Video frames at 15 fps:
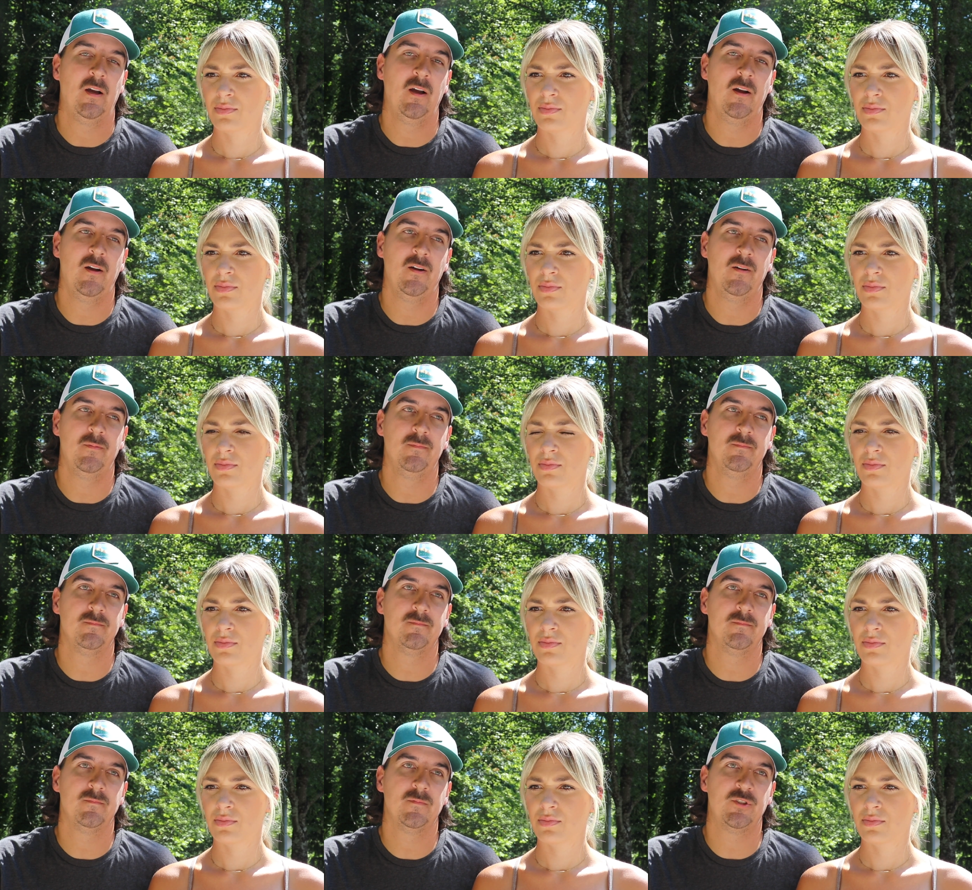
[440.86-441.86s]

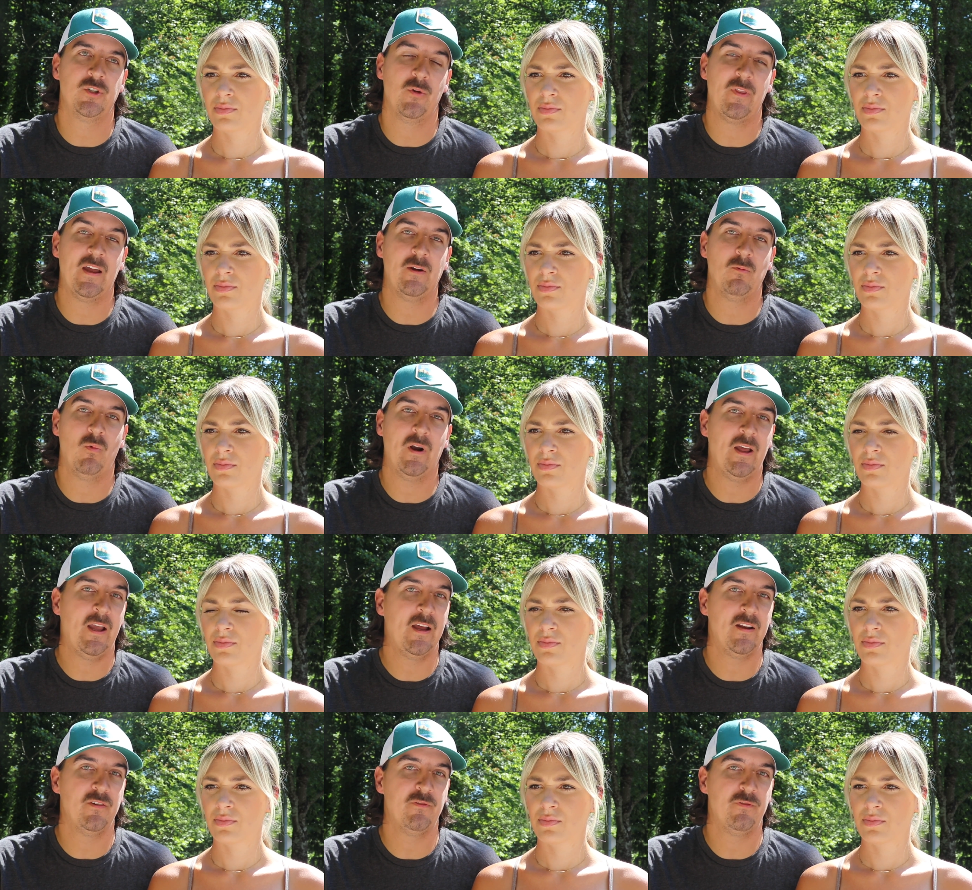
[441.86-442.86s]
Speaker 1: Um, so they went
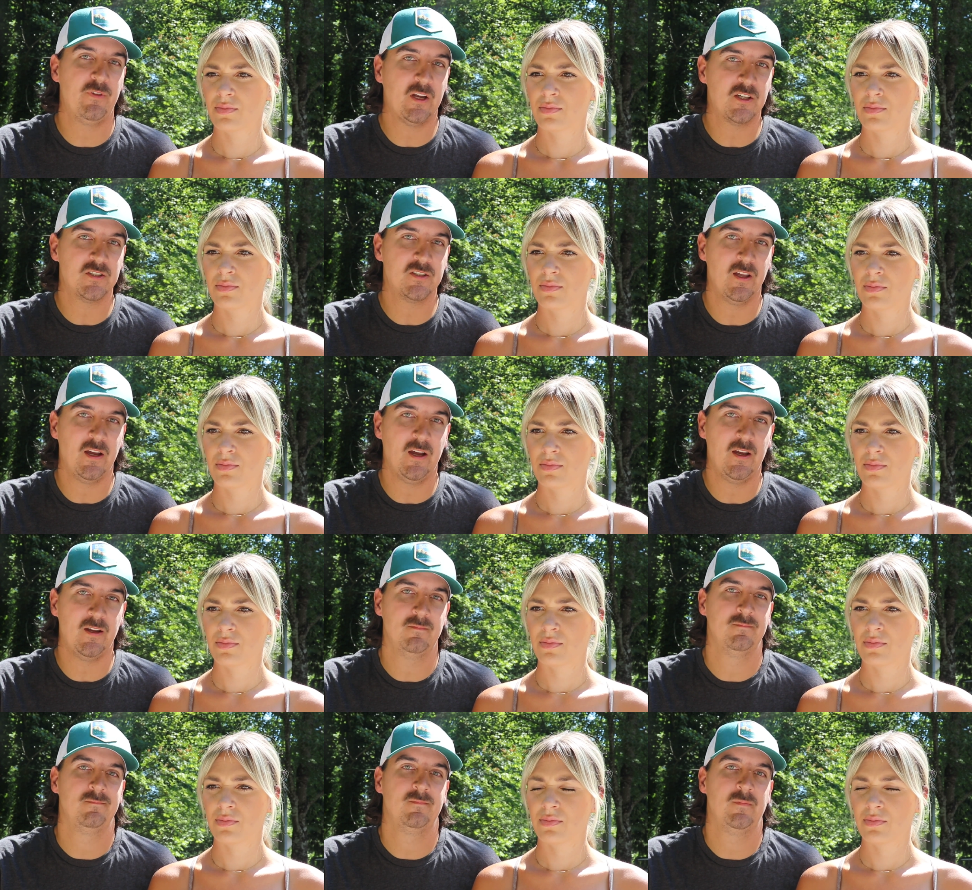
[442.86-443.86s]
ahead and fixed
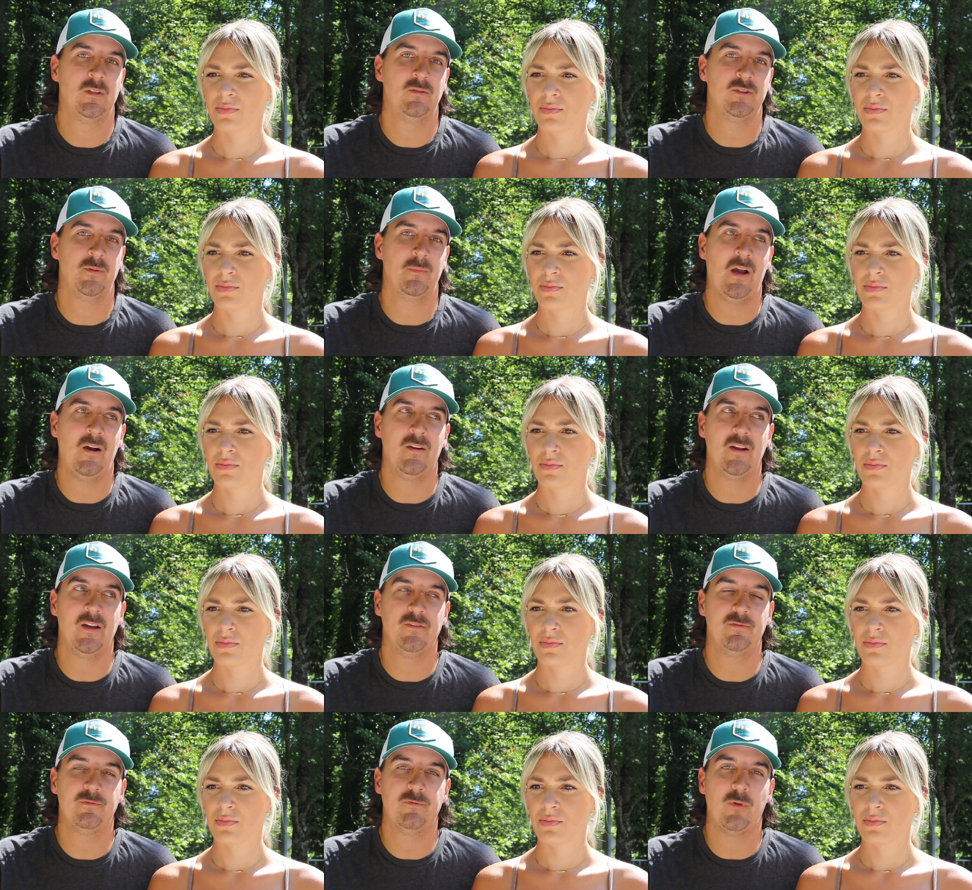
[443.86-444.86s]
that. It was about
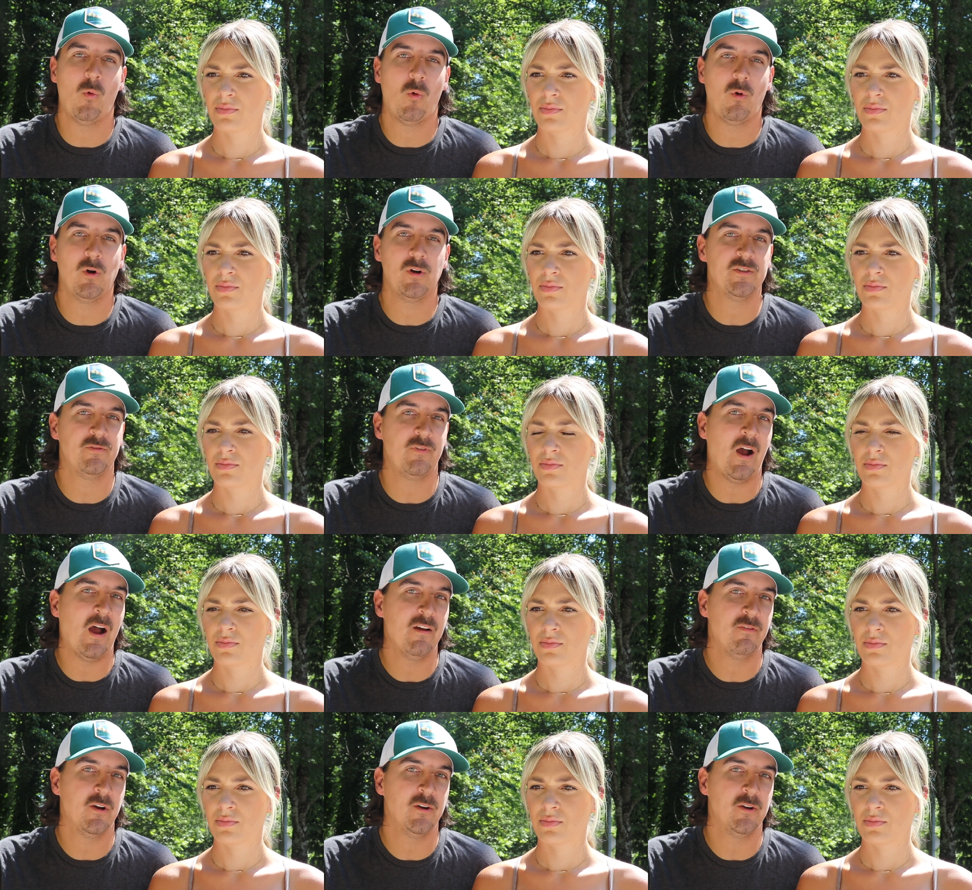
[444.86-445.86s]
a four to
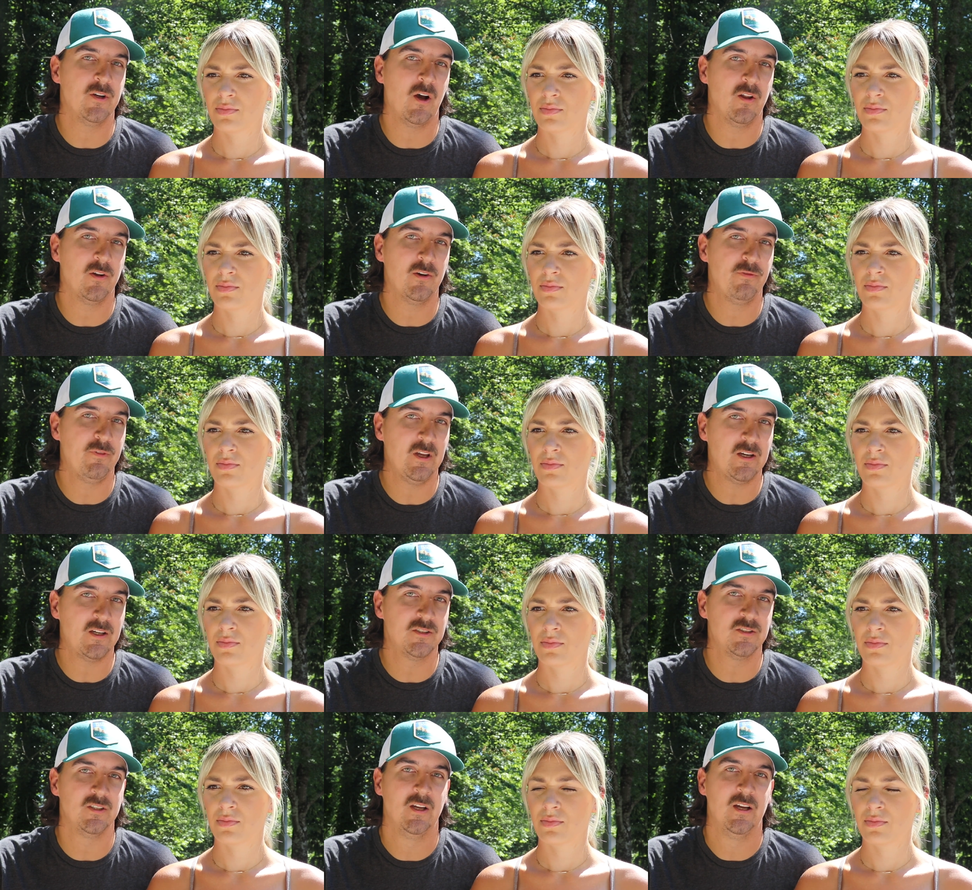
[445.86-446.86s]
five hundred dollar
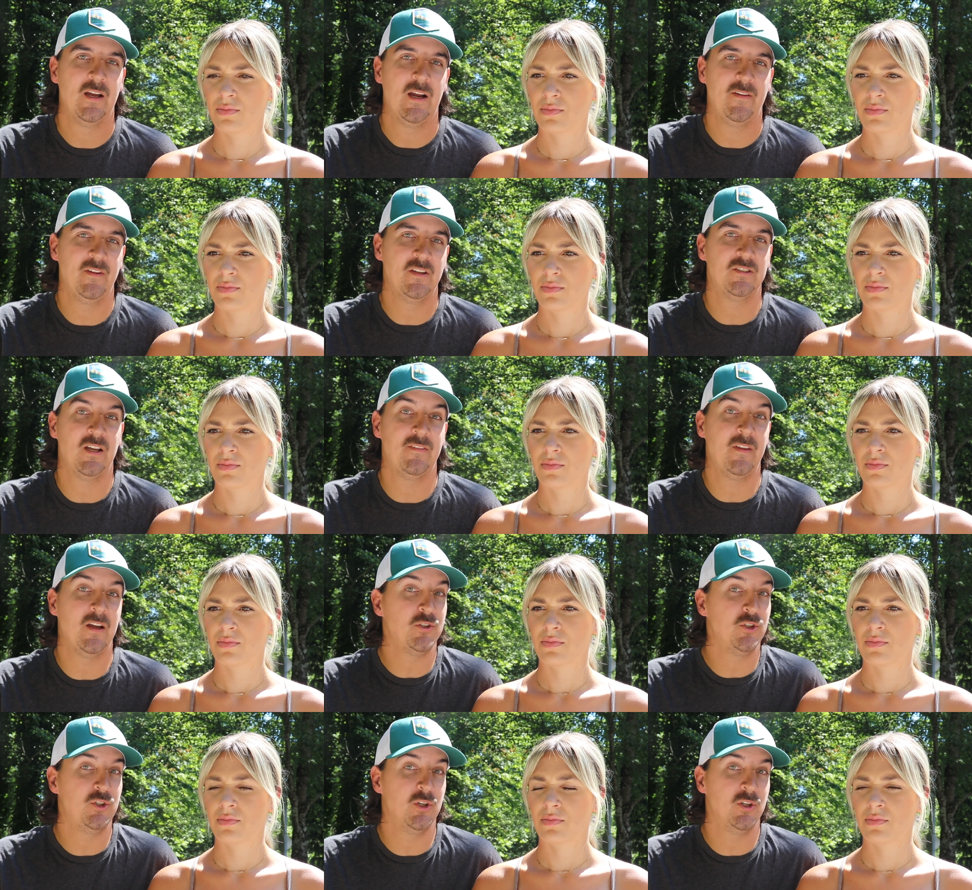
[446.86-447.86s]
fix, and they said
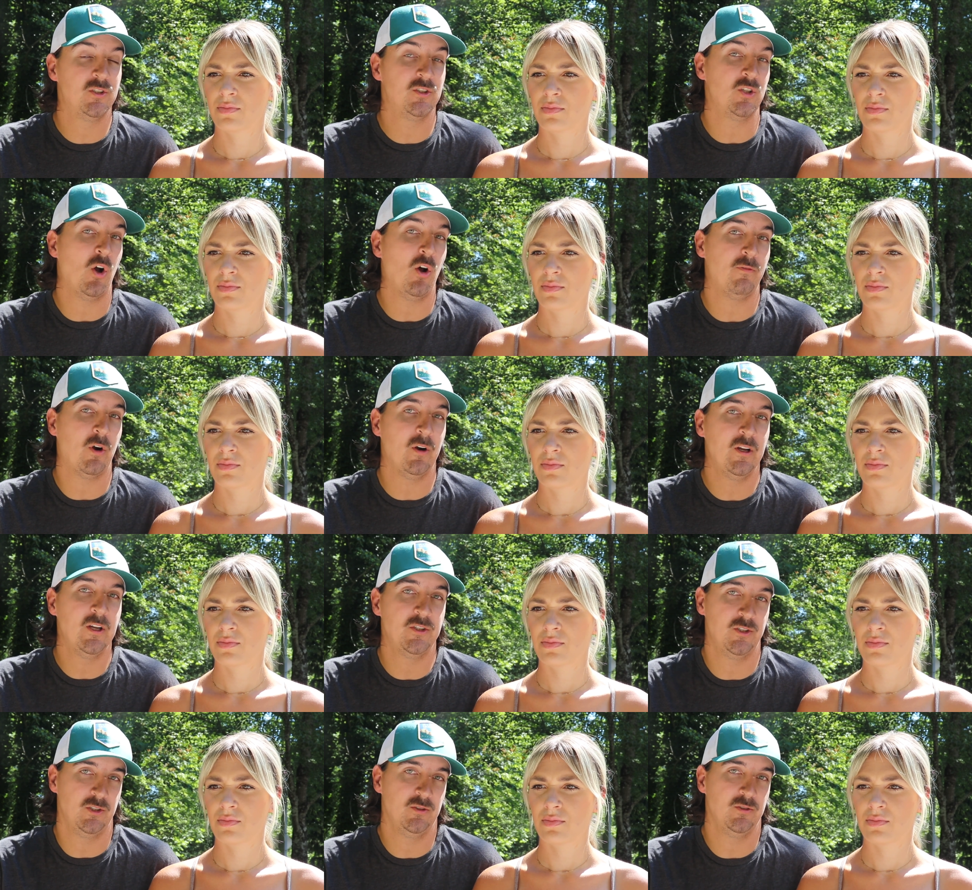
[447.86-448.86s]
that should solve our
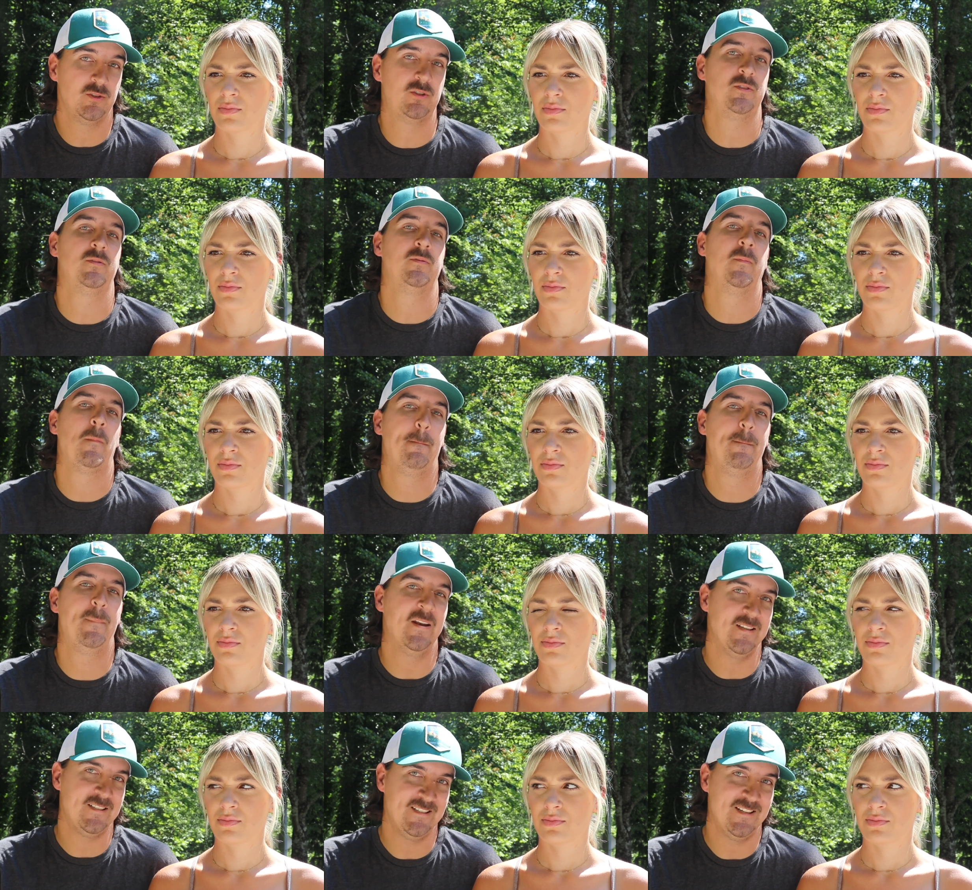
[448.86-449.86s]
issues
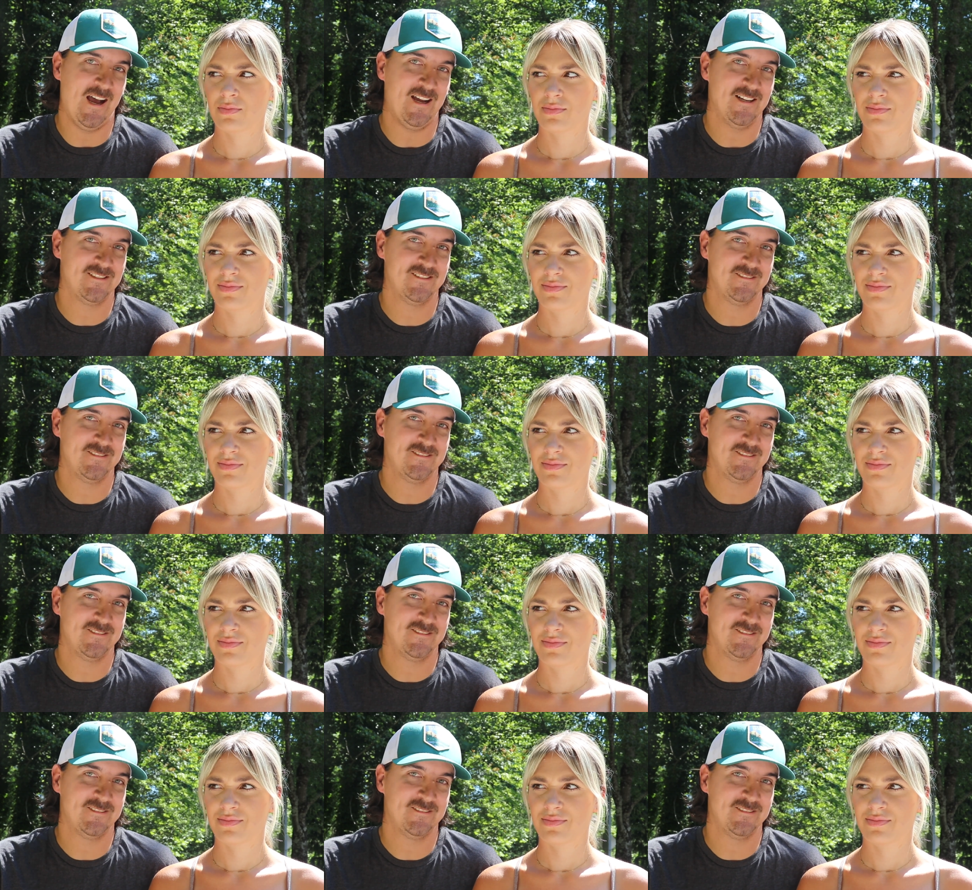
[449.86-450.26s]
but it did not.